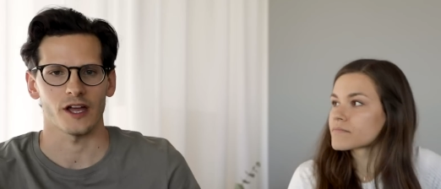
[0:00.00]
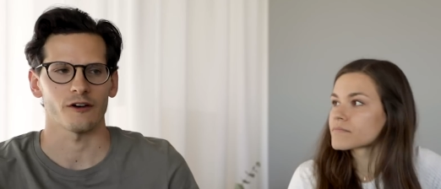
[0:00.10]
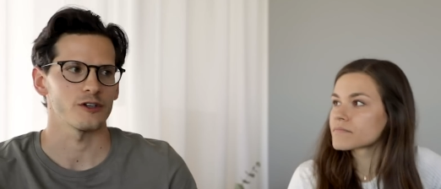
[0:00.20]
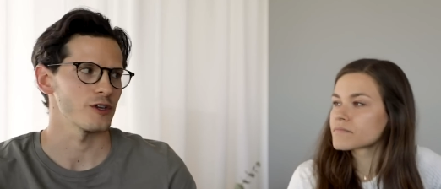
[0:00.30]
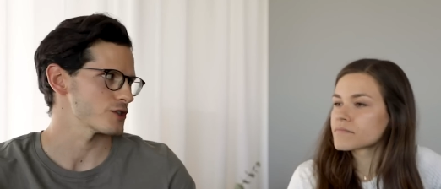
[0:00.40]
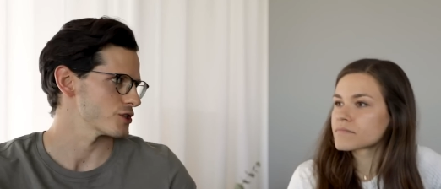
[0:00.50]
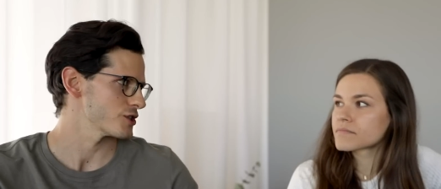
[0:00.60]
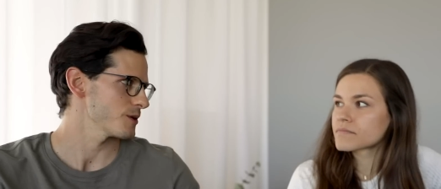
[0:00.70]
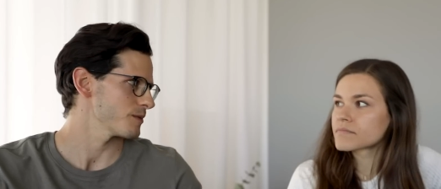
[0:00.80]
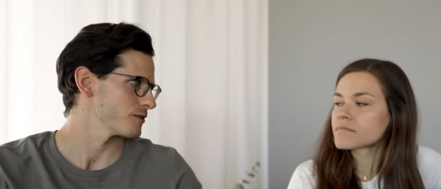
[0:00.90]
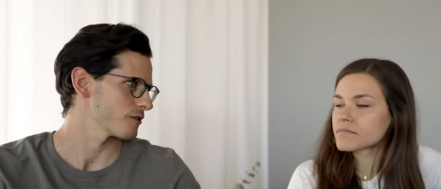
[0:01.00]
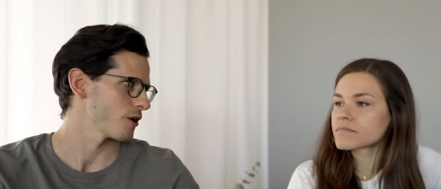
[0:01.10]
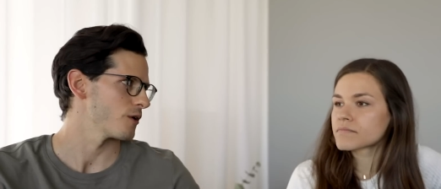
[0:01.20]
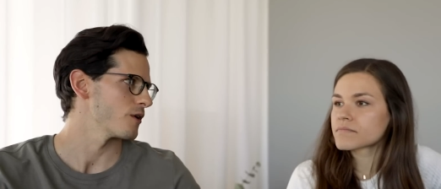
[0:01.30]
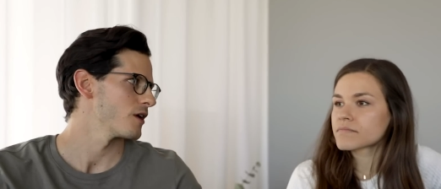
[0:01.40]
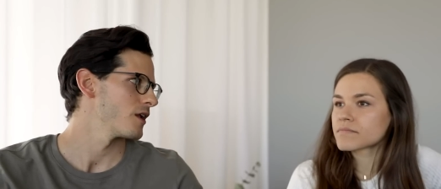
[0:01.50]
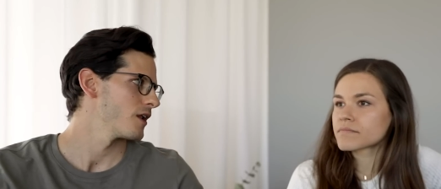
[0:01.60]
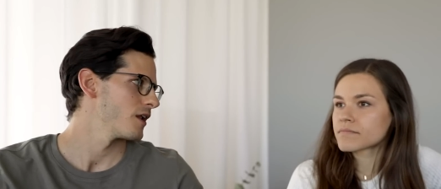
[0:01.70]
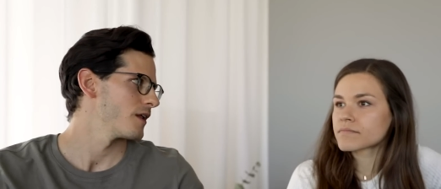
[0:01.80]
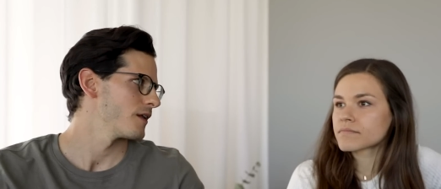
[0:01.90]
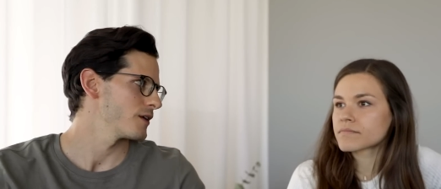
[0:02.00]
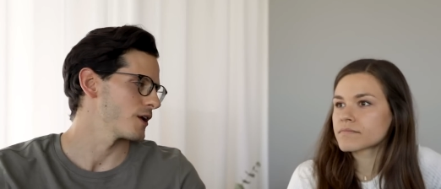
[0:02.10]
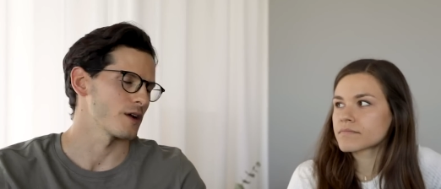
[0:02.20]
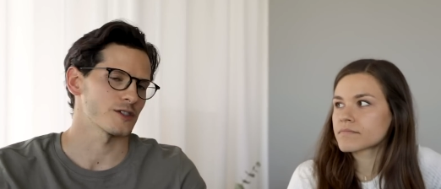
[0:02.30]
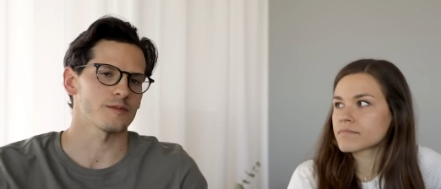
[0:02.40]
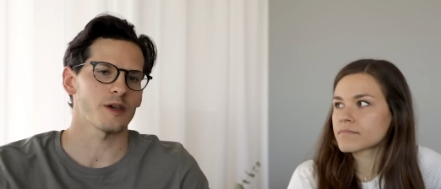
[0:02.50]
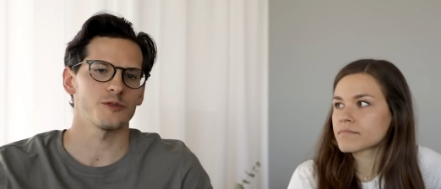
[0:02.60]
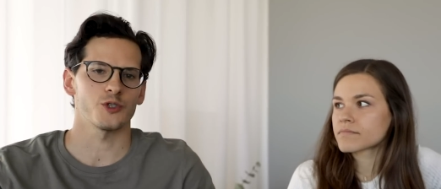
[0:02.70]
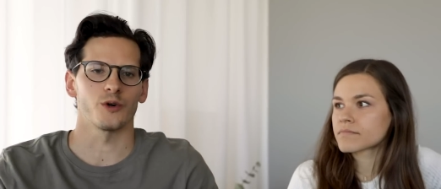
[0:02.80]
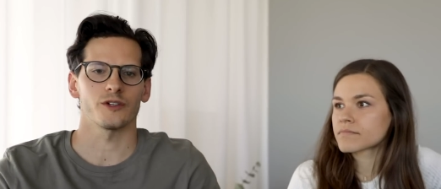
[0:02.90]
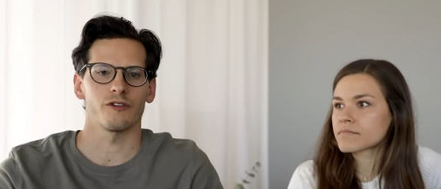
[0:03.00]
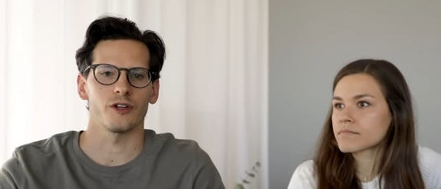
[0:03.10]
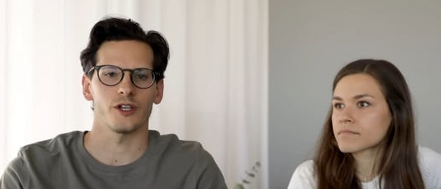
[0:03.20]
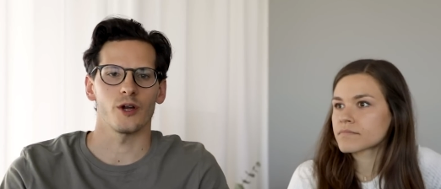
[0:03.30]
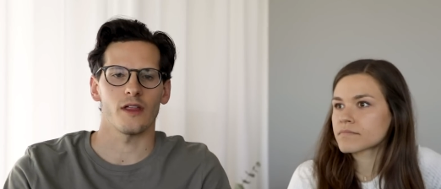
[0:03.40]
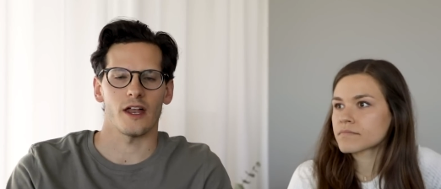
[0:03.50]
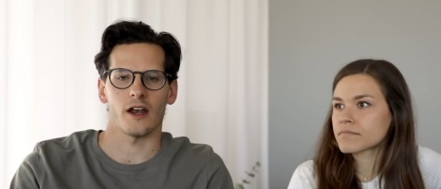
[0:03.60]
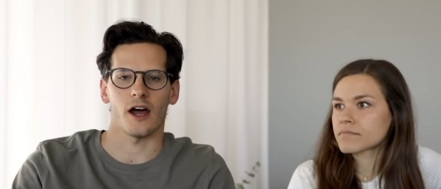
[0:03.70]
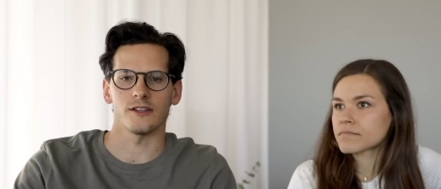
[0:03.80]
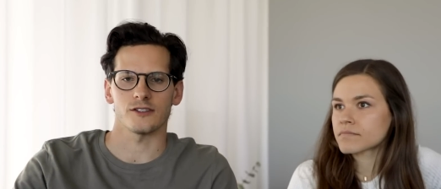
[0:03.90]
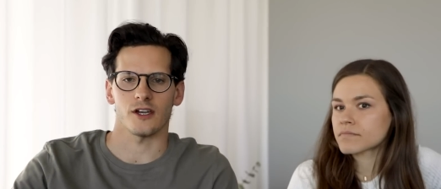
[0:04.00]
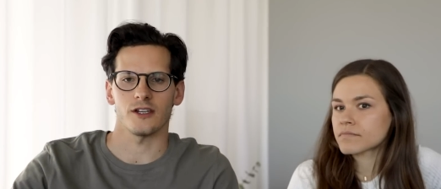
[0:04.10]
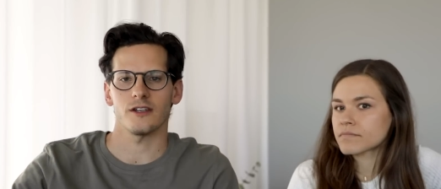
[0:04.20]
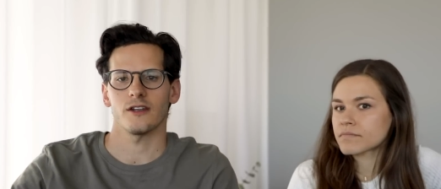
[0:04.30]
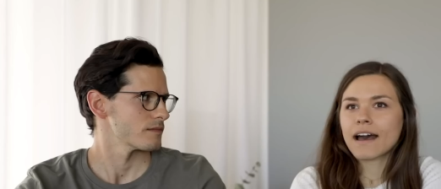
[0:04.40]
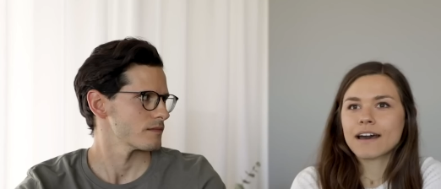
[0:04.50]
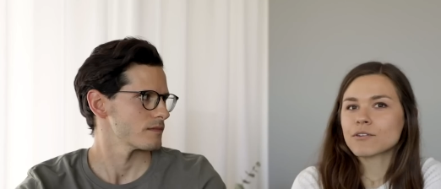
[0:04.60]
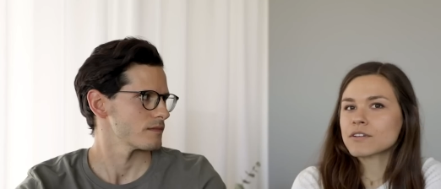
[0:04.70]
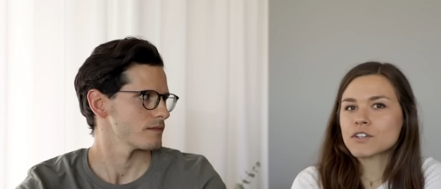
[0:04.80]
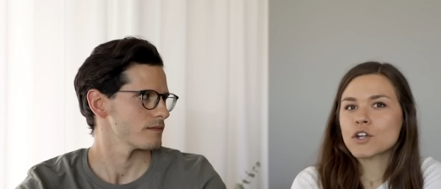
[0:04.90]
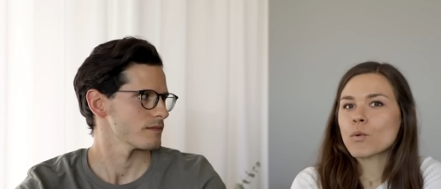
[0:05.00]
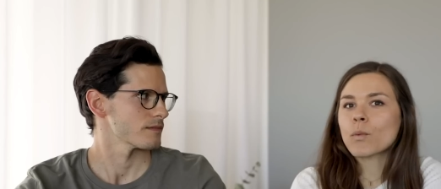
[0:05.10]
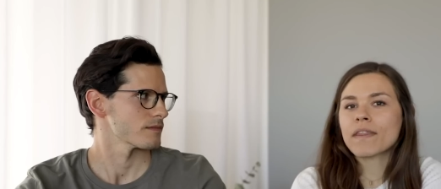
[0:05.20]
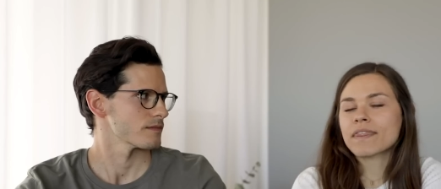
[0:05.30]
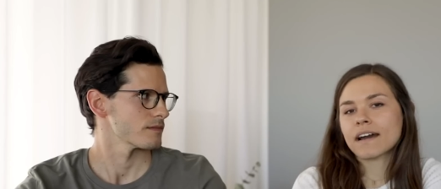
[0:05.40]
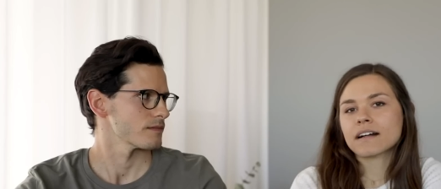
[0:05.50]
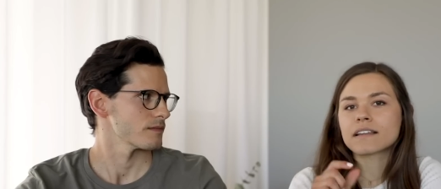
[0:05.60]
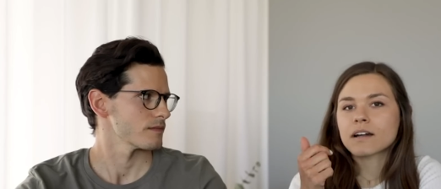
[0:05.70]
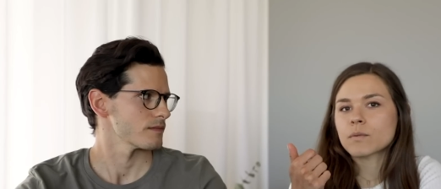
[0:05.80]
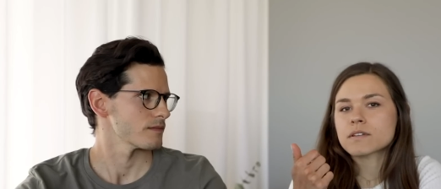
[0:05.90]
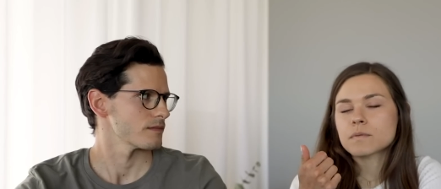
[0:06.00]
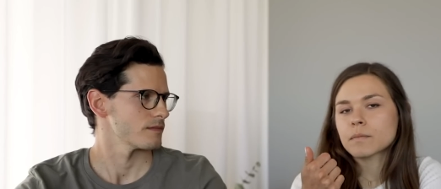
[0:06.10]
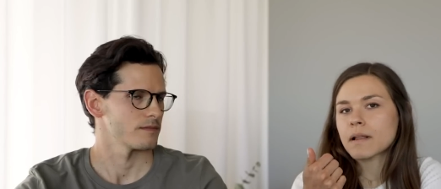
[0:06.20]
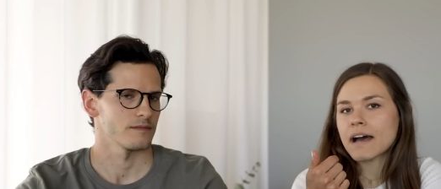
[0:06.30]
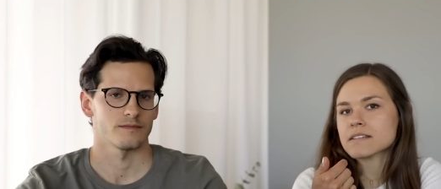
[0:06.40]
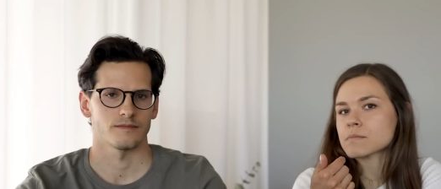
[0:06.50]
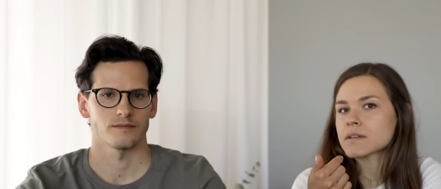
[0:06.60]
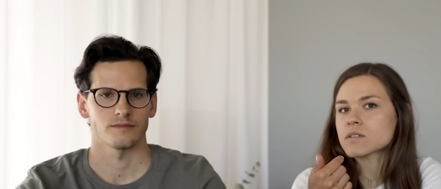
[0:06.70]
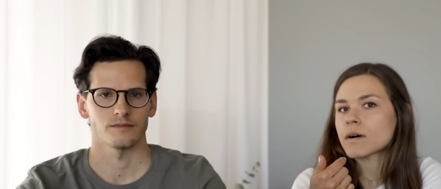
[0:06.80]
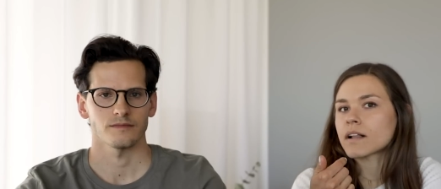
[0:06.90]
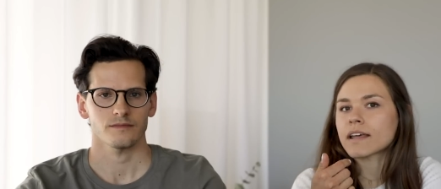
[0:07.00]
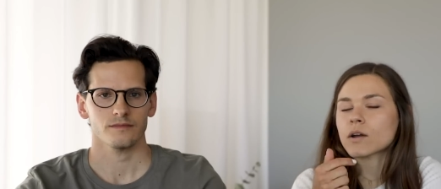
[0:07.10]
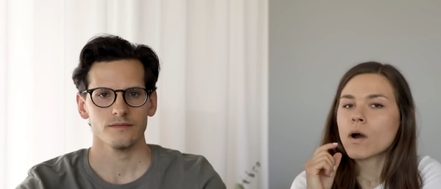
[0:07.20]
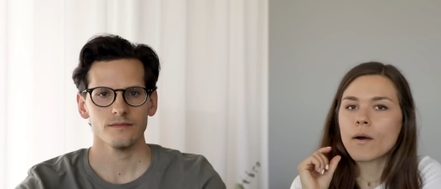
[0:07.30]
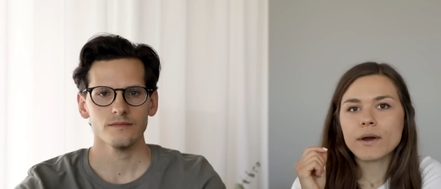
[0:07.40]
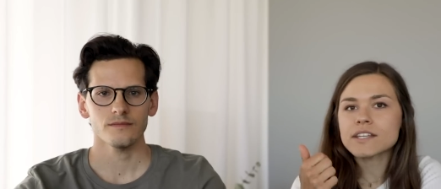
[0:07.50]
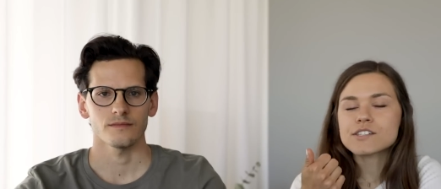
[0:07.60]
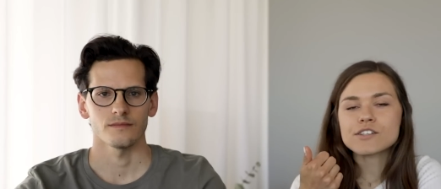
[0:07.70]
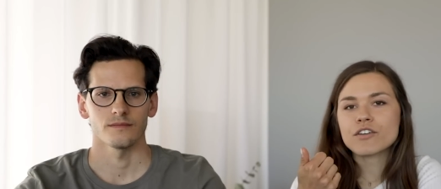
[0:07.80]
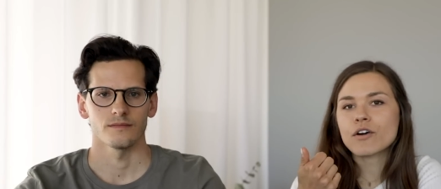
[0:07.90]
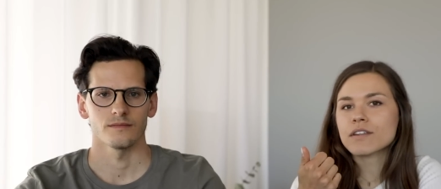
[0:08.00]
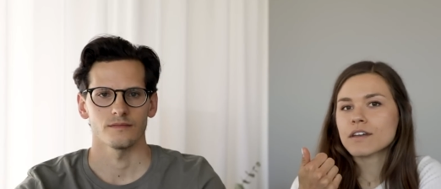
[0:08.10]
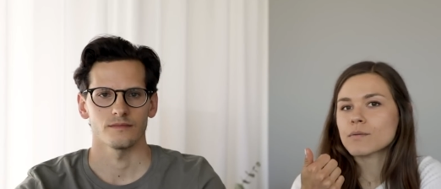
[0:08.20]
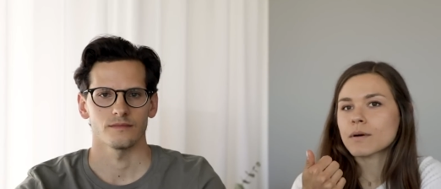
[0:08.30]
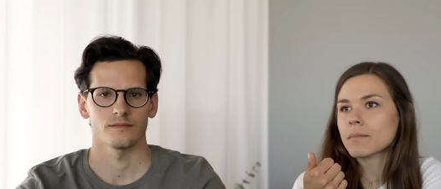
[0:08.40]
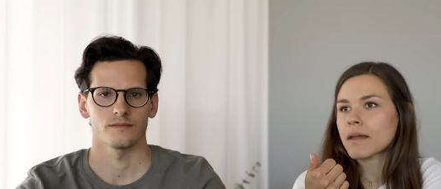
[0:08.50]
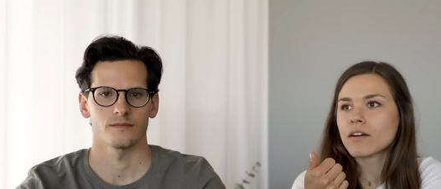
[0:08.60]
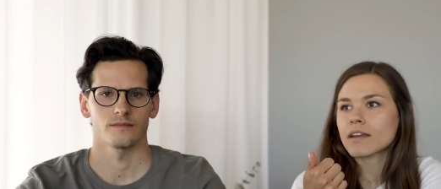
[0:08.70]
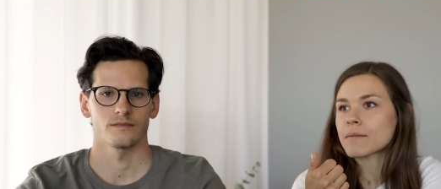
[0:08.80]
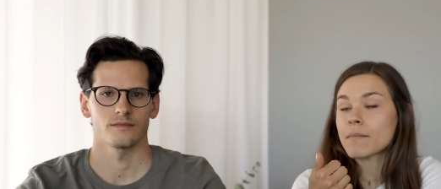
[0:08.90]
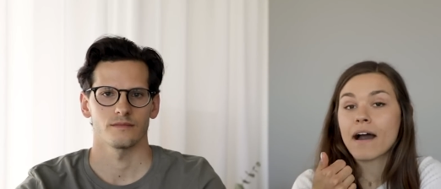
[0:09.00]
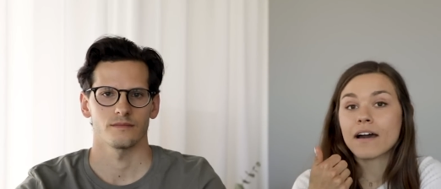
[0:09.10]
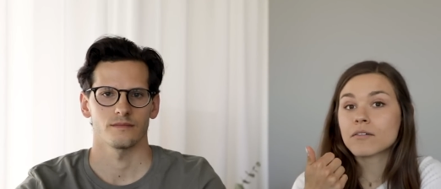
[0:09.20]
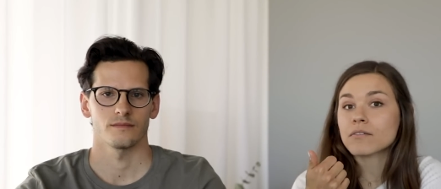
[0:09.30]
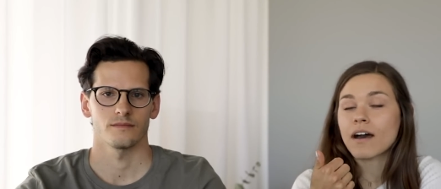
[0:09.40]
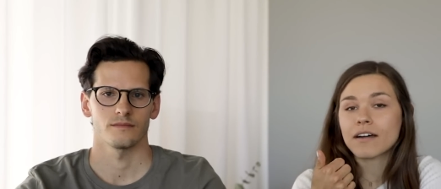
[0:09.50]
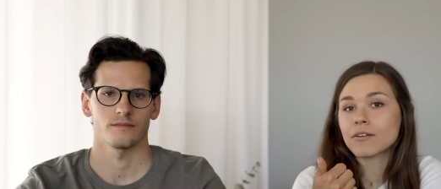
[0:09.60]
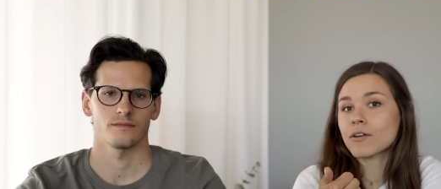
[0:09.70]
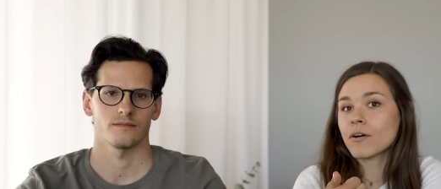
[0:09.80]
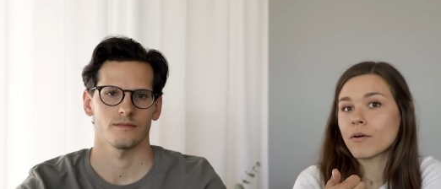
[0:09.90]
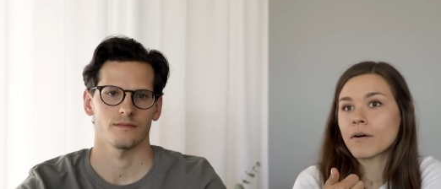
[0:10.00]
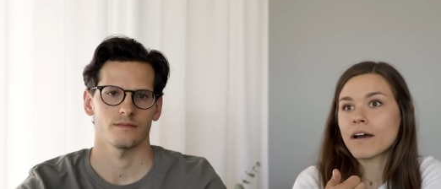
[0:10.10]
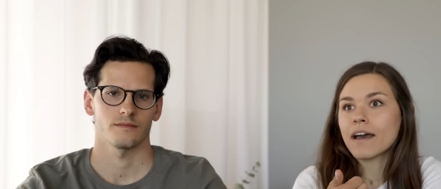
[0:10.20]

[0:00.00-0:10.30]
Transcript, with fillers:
Speaker 1: in that relationship. And so, you know, and sometimes you only really know that in hindsight.
Speaker 2: I don't even know when that click was. People ask me as well, like, when did you know that you want to marry him? I don't, I don't know.